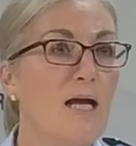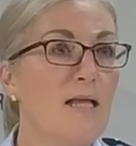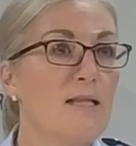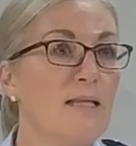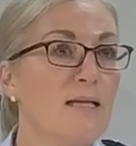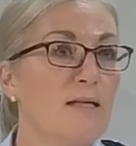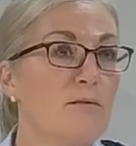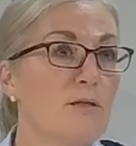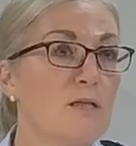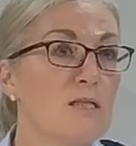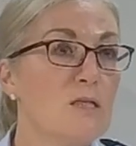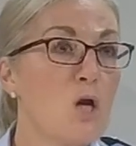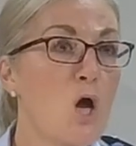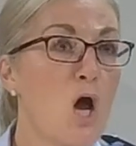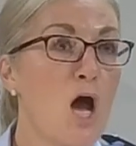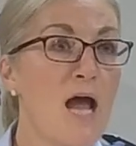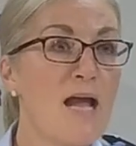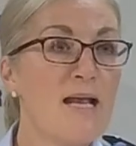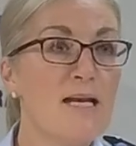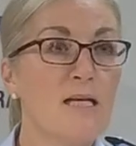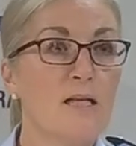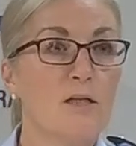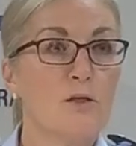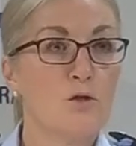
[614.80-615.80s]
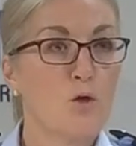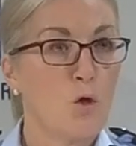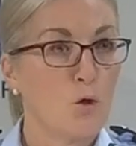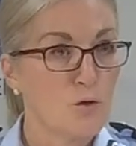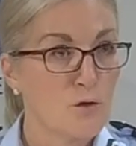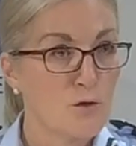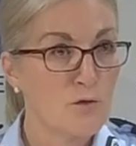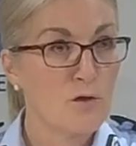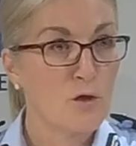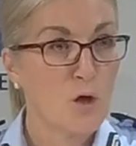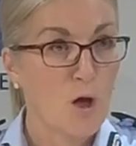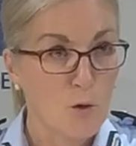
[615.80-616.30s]
There are 9
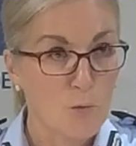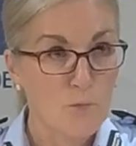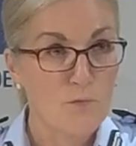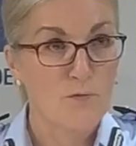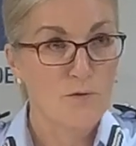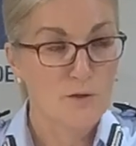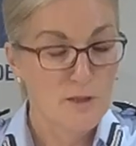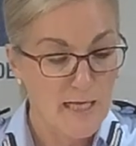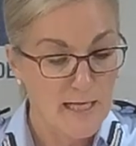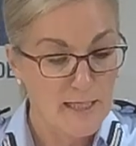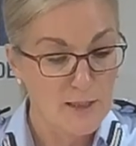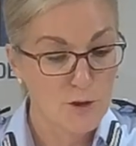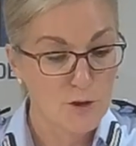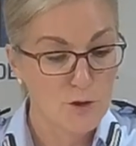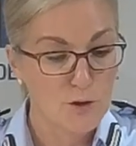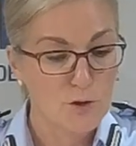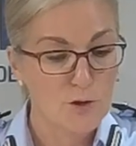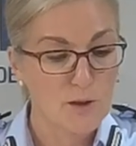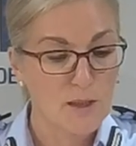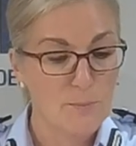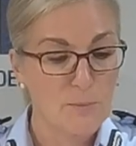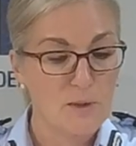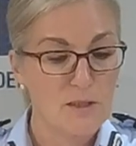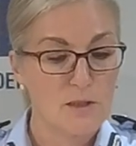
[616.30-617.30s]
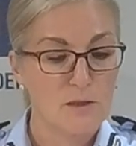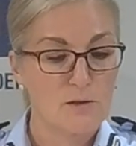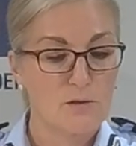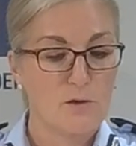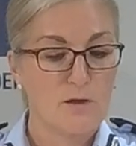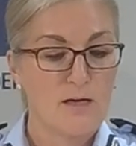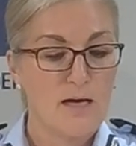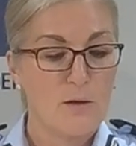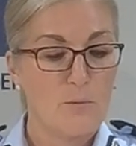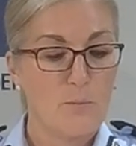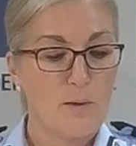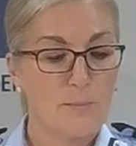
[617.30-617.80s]
non-confrontational images on
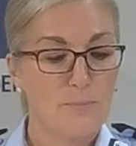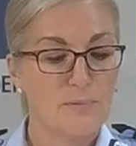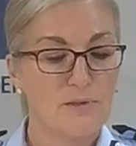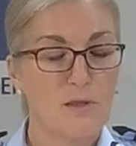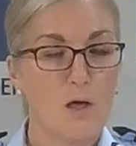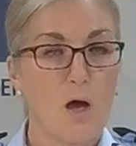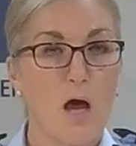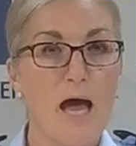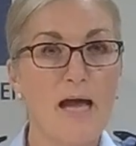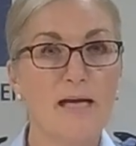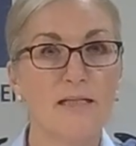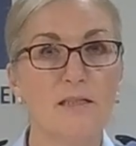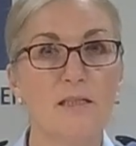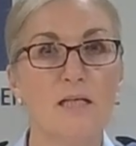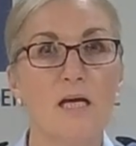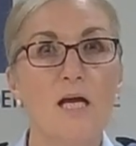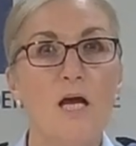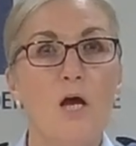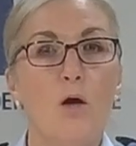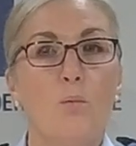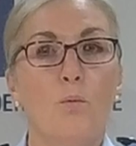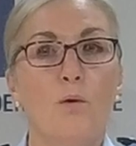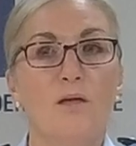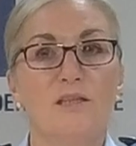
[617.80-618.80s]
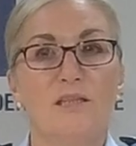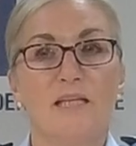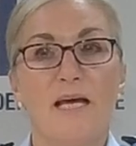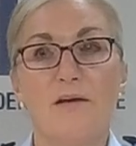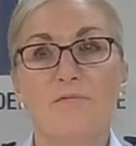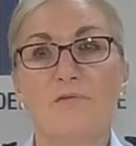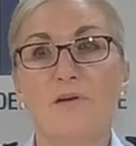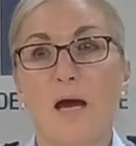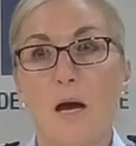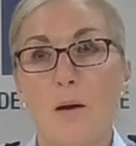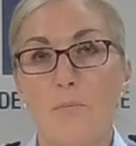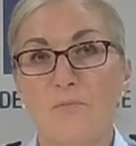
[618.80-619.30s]
our website which
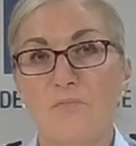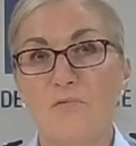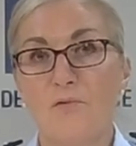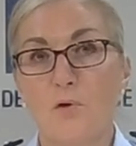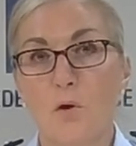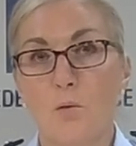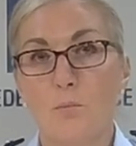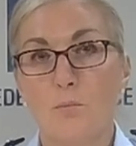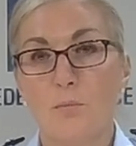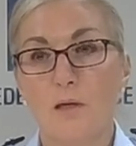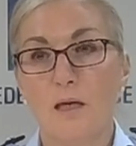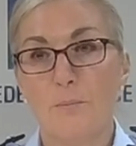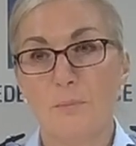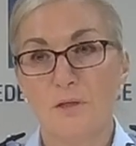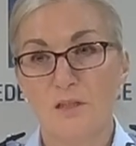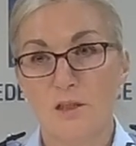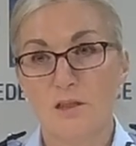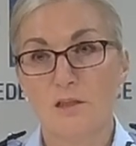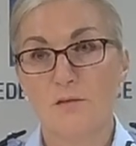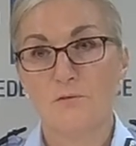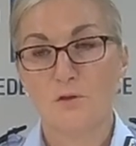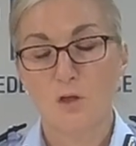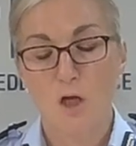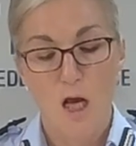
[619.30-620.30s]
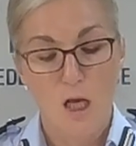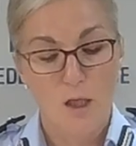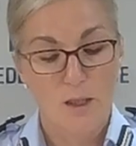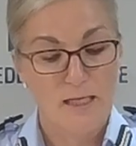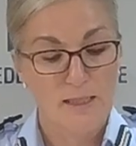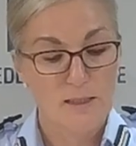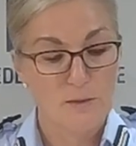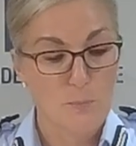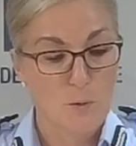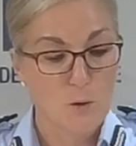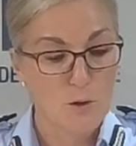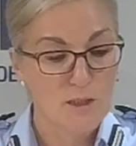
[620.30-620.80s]
have come from images of child
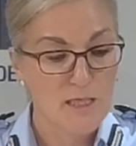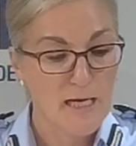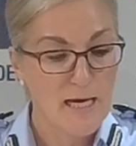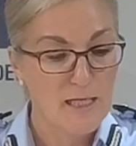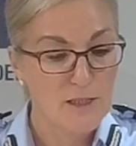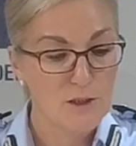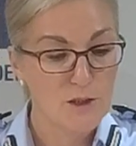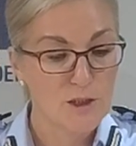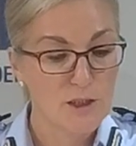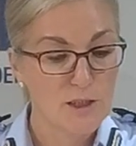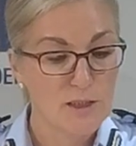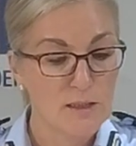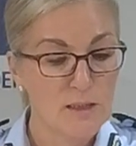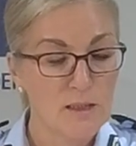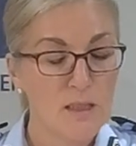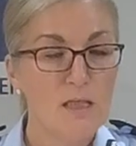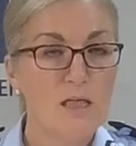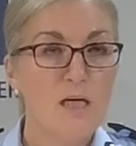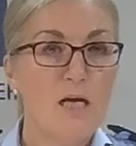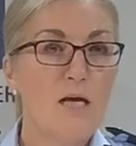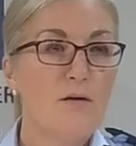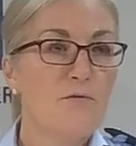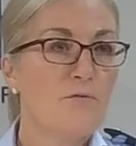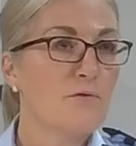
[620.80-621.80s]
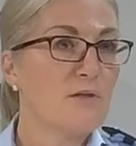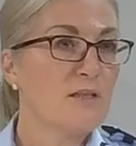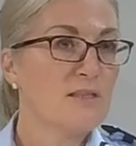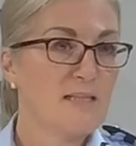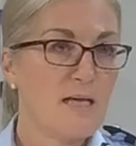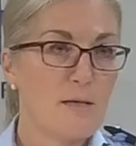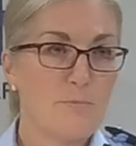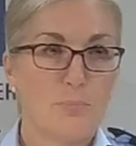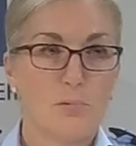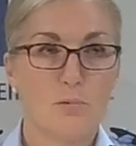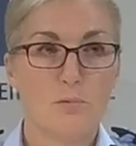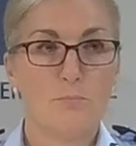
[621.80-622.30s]
exploitation, for
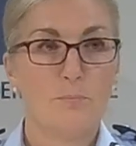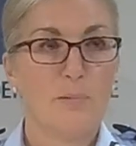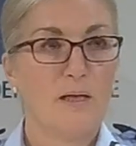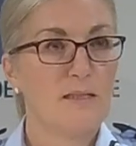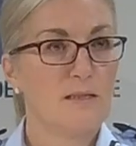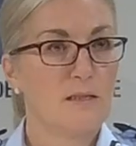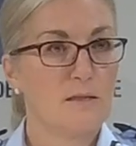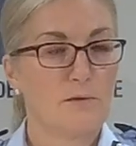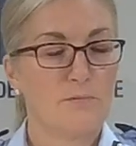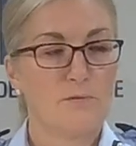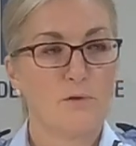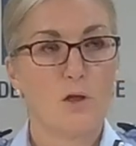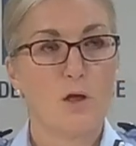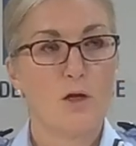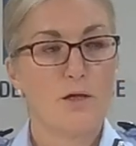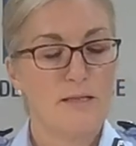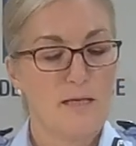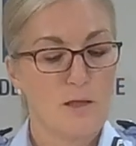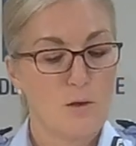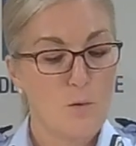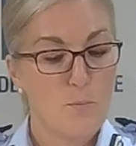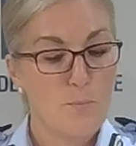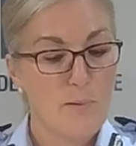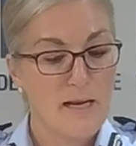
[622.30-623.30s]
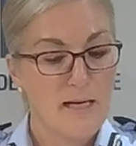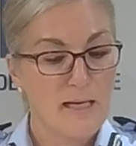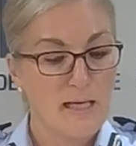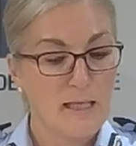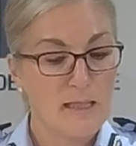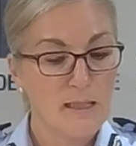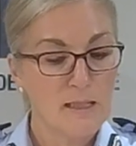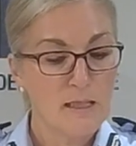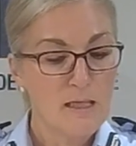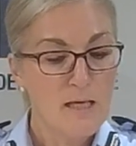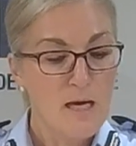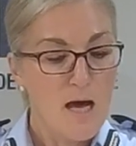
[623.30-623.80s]
example, pieces of clothing or
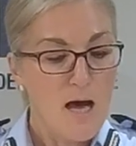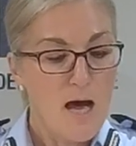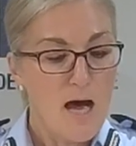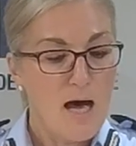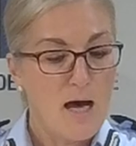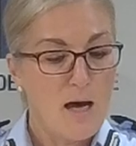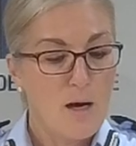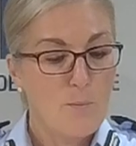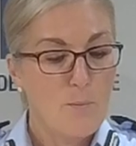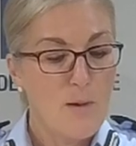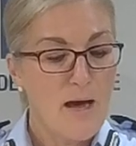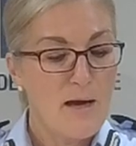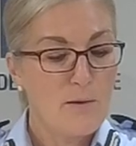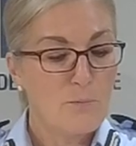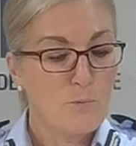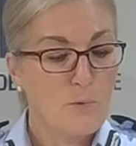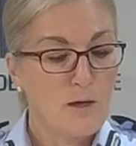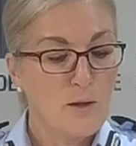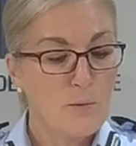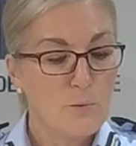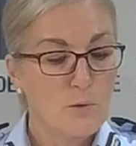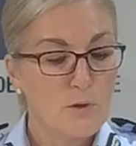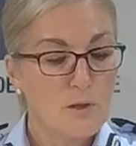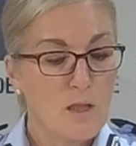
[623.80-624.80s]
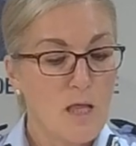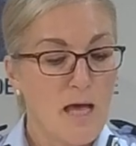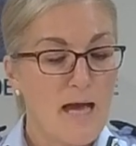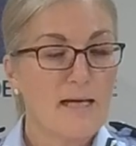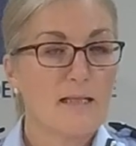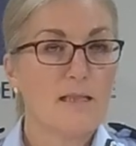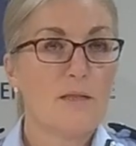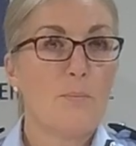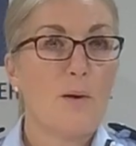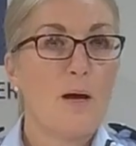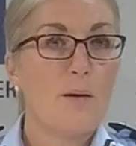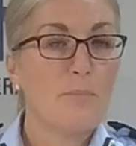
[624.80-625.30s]
bedding, and we would like
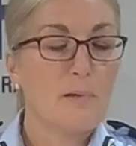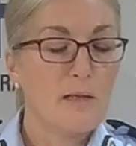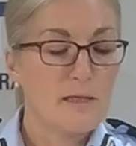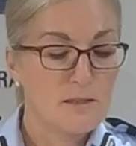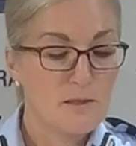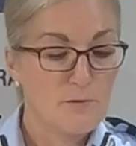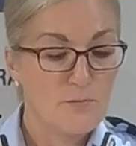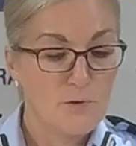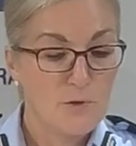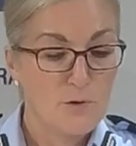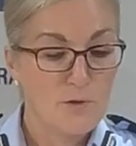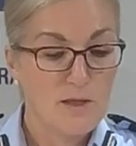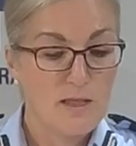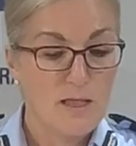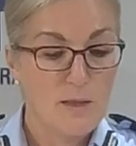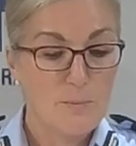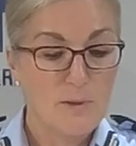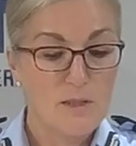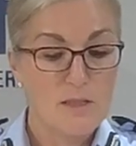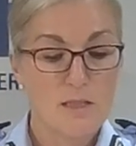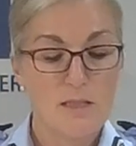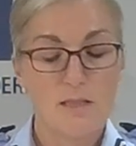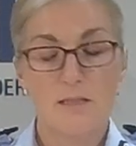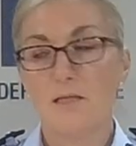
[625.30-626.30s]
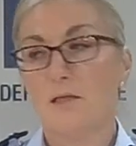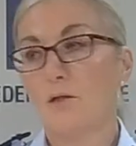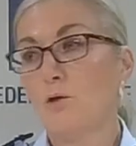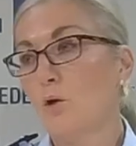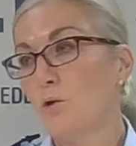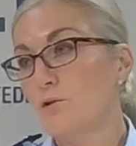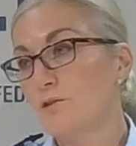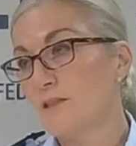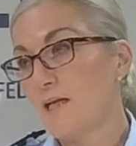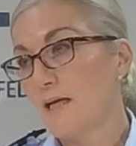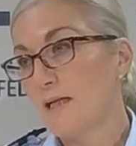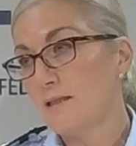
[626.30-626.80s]
the public to view the images and
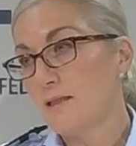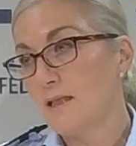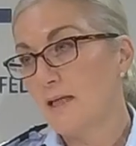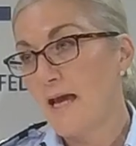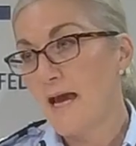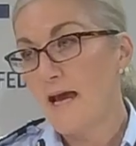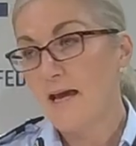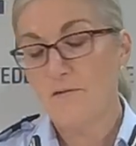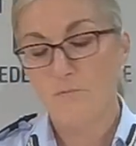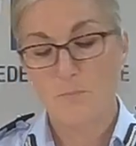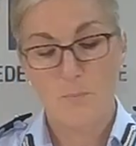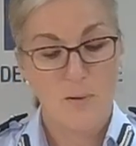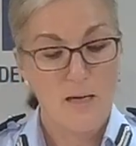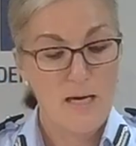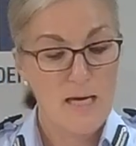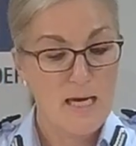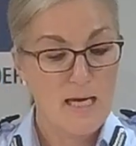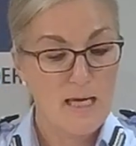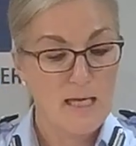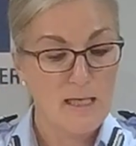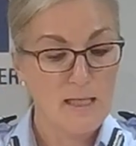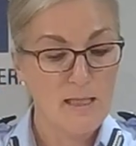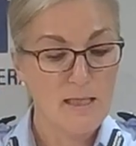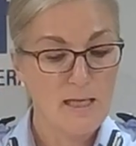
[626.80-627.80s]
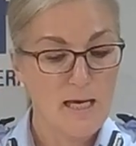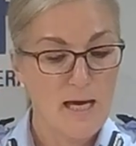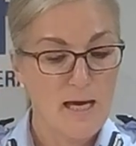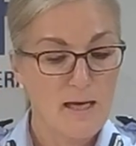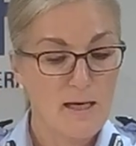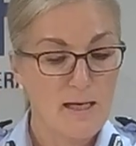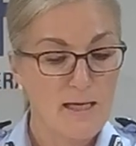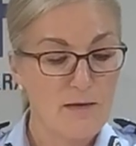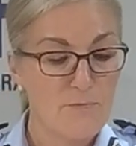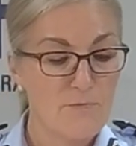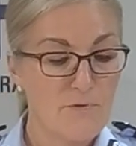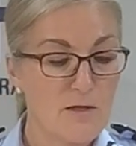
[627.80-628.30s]
contact the AFP
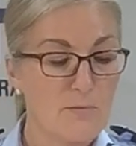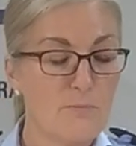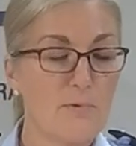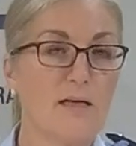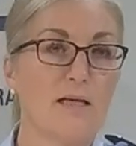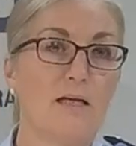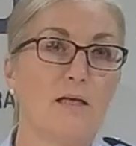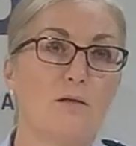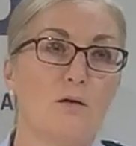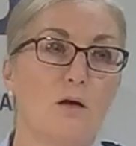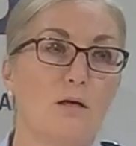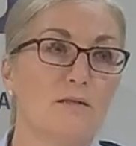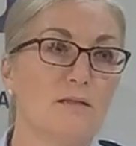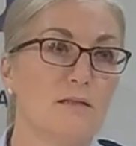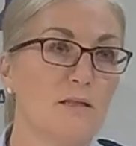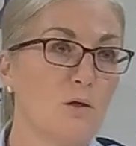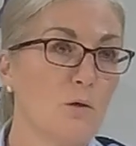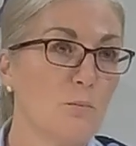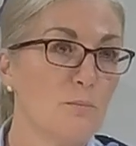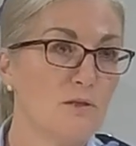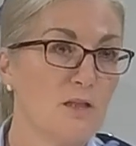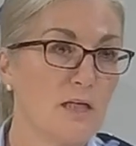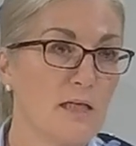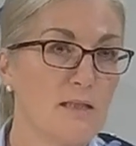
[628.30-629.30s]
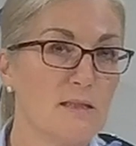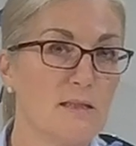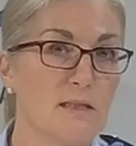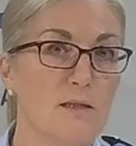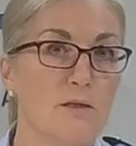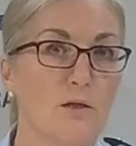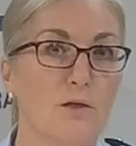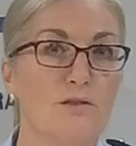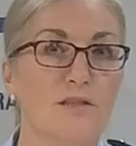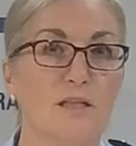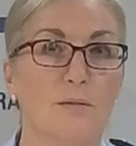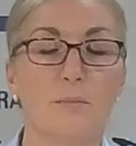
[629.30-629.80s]
if they recognise the objects in
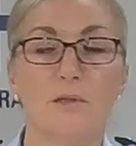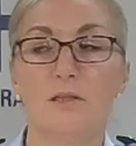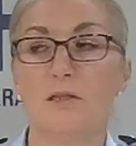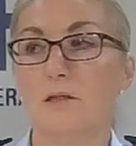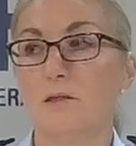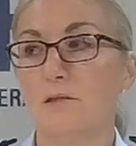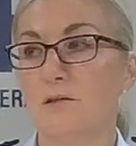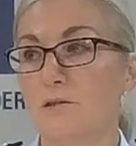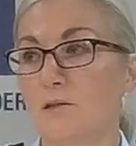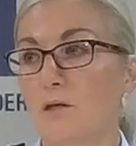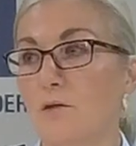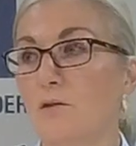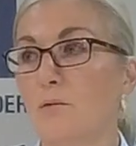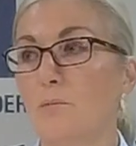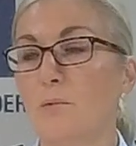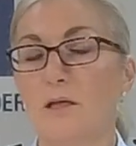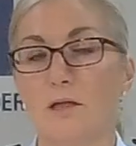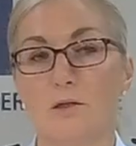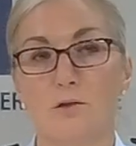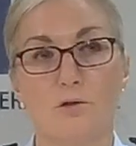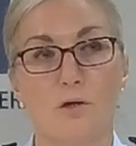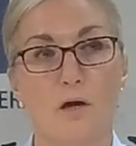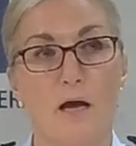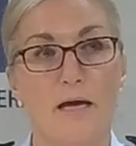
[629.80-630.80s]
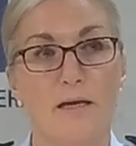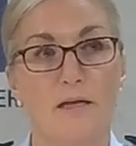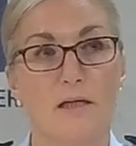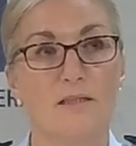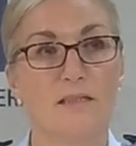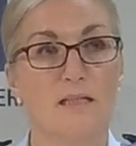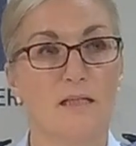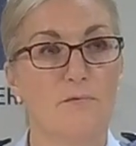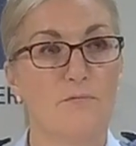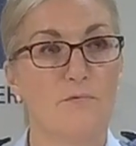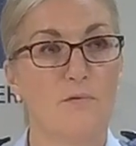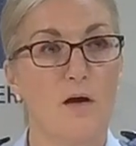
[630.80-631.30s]
those images so that we can try and
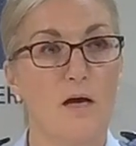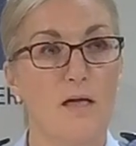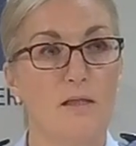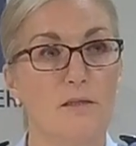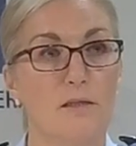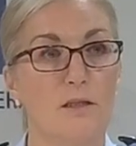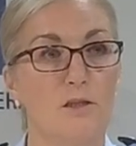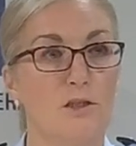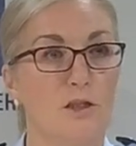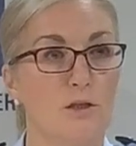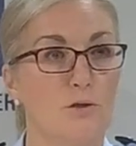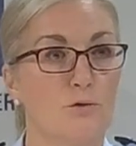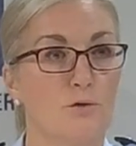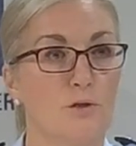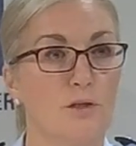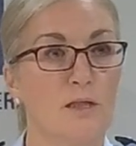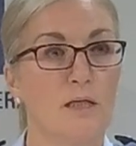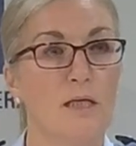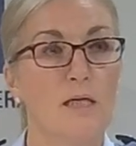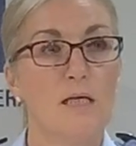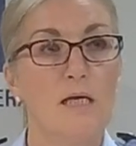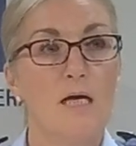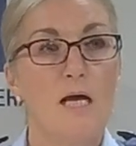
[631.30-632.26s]
identify the children.